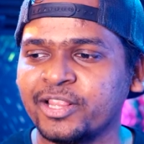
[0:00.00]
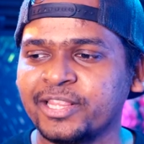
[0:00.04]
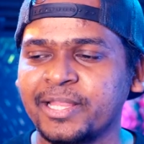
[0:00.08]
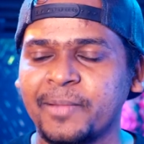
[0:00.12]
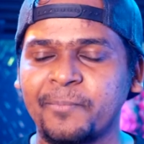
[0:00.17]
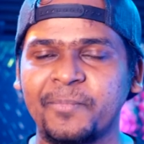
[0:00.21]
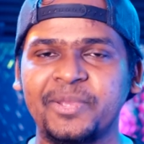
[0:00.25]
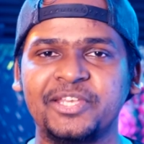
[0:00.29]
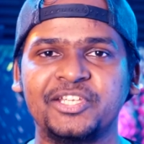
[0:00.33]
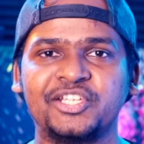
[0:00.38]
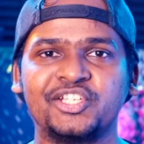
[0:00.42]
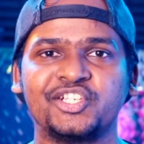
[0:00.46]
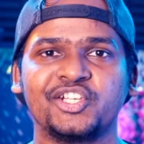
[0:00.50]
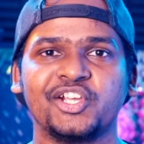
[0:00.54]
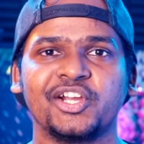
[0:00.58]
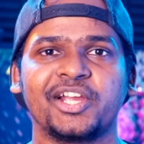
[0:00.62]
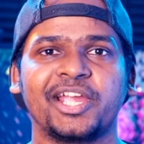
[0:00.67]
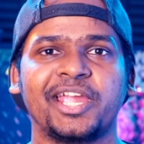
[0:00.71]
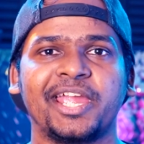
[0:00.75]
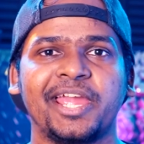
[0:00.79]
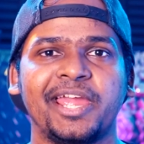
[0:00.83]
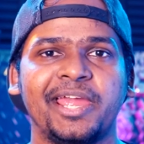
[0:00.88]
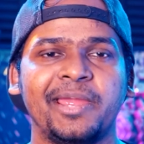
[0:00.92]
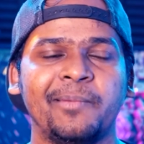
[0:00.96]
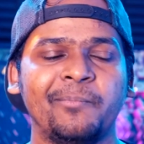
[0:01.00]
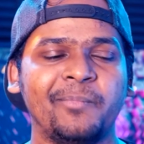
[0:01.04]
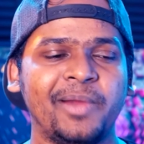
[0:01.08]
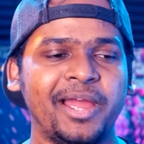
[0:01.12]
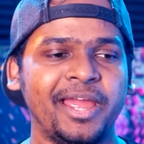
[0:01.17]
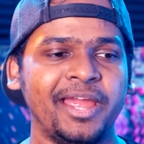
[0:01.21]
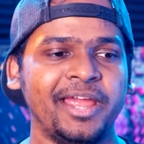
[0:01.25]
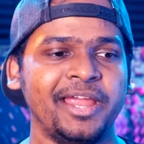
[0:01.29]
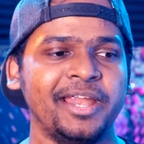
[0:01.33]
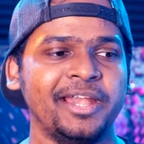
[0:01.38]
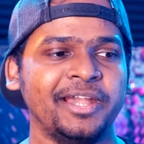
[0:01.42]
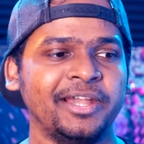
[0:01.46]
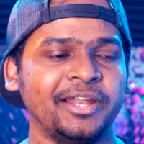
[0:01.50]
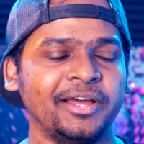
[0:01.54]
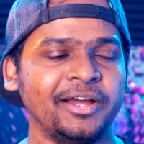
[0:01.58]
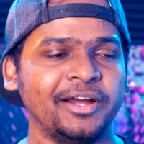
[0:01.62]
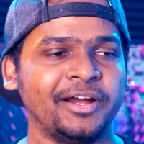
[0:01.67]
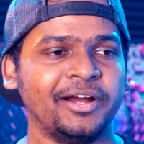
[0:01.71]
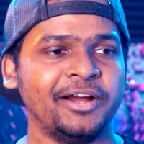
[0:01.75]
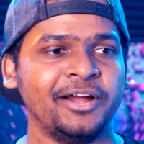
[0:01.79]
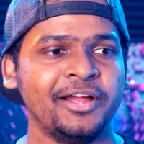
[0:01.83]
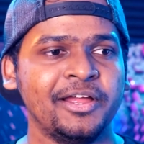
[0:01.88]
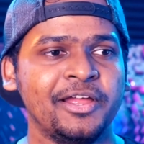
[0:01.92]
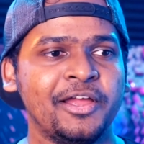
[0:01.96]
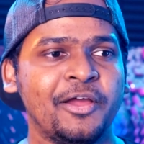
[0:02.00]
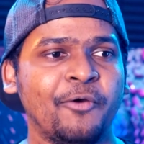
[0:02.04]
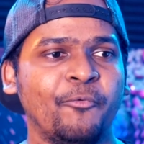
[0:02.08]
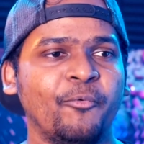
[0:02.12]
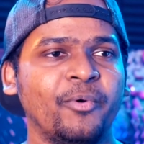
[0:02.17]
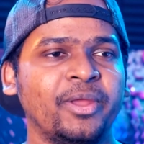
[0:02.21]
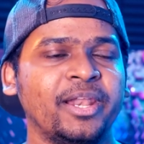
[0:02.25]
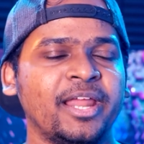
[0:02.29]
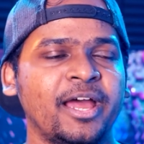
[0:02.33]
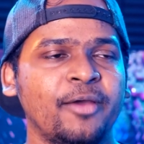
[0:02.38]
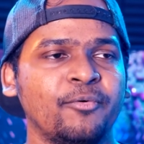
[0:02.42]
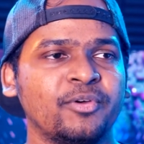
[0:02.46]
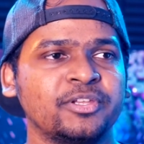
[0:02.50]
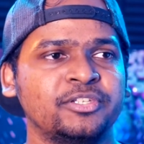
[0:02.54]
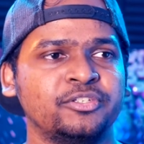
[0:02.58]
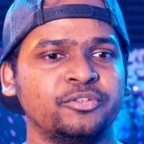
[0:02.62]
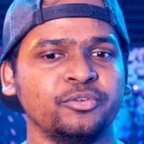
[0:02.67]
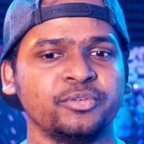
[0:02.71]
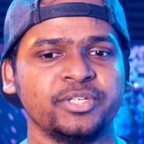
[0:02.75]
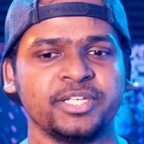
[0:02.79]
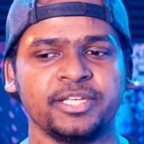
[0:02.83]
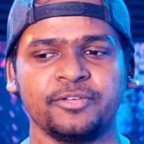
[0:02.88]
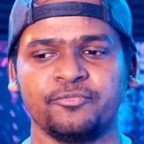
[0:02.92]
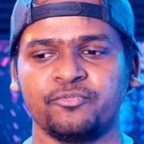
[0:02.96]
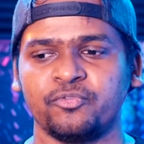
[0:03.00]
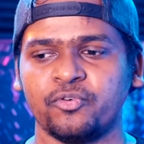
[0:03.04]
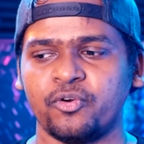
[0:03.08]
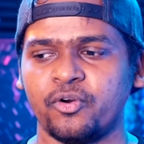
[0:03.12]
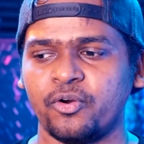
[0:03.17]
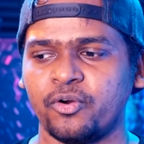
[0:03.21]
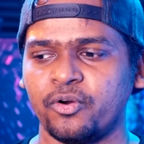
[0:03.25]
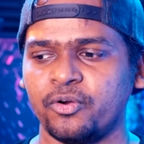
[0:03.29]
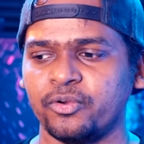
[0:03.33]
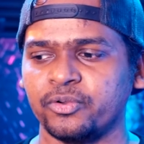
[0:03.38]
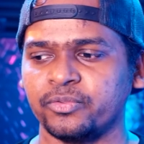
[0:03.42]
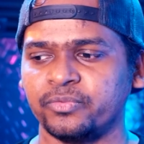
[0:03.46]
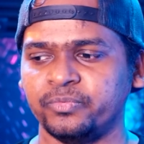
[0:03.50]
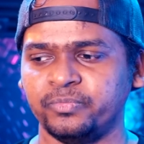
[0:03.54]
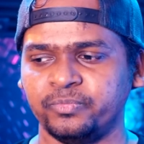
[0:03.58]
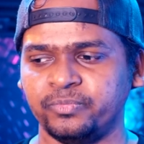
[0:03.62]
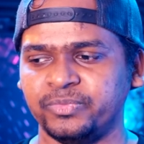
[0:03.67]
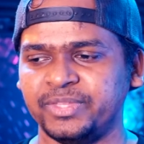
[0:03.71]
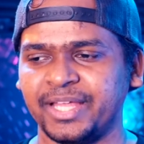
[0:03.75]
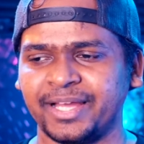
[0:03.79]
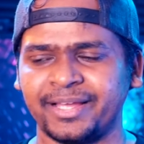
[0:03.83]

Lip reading: the mixture came. And when I was choosing for the